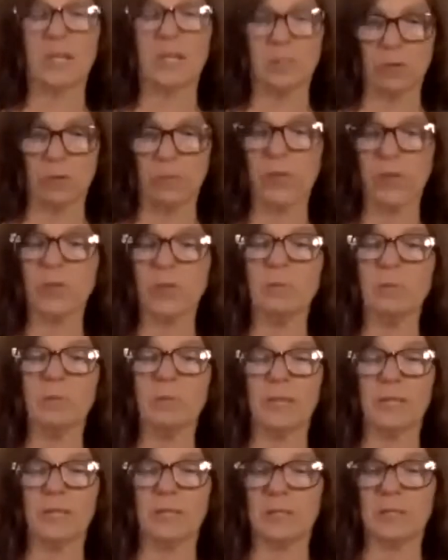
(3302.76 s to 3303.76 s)
or
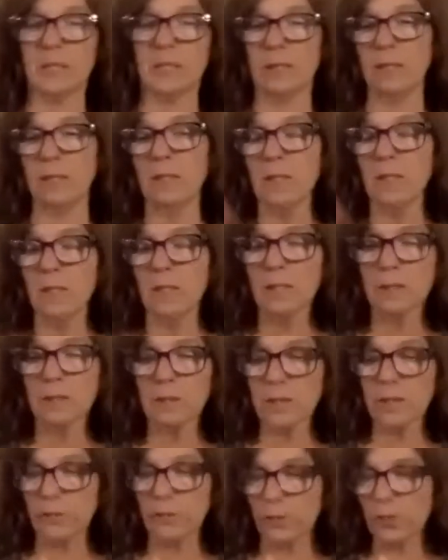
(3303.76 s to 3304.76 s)
phytoplankton,
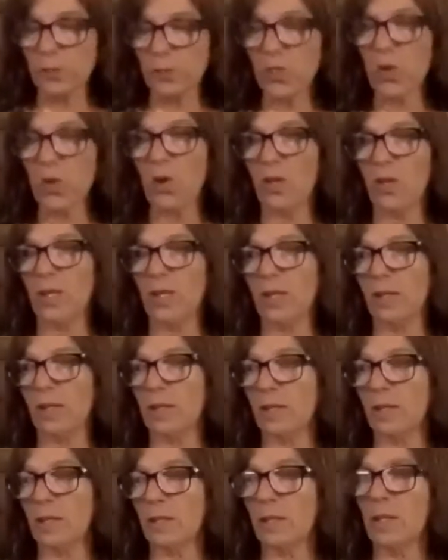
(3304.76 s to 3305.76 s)
liver tonic,
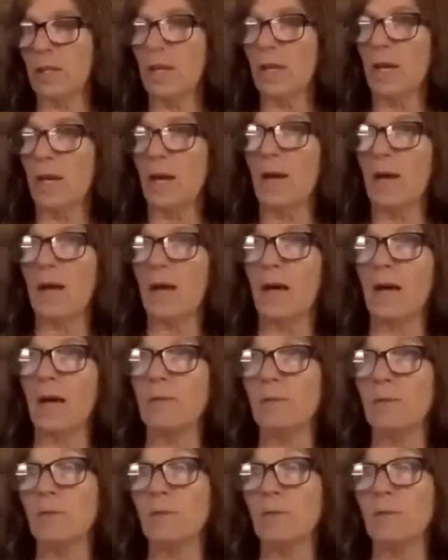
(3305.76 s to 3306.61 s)
Fido's